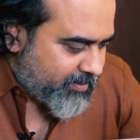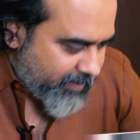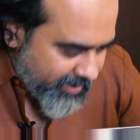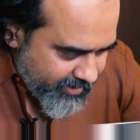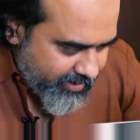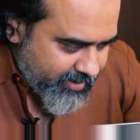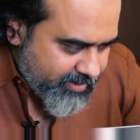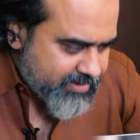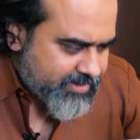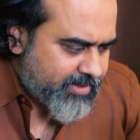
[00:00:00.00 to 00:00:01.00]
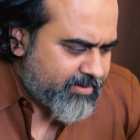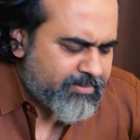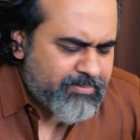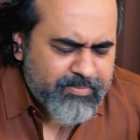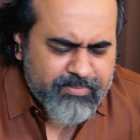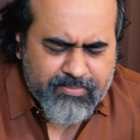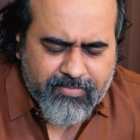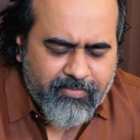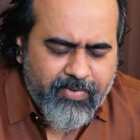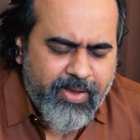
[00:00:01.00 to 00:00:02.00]
many years, and
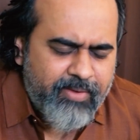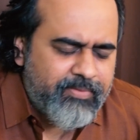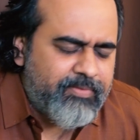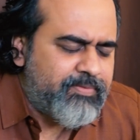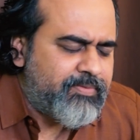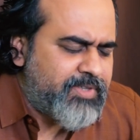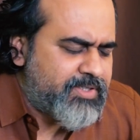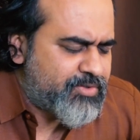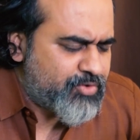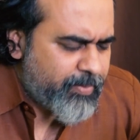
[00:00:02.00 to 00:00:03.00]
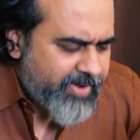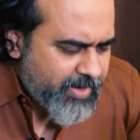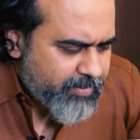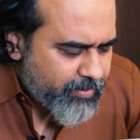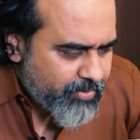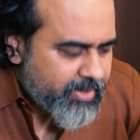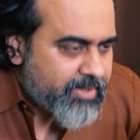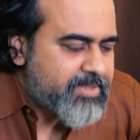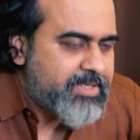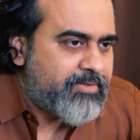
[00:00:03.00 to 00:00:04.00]
we have just so many memories